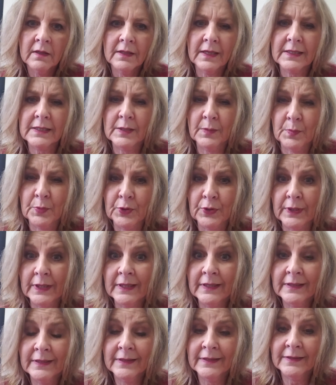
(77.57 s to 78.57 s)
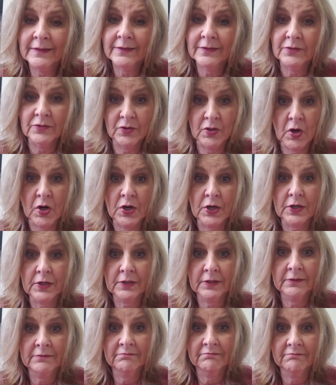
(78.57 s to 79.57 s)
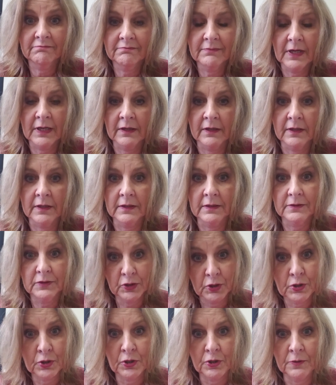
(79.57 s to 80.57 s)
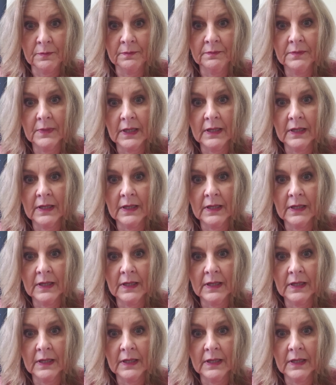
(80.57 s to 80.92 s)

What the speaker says: that's a pretty dark term.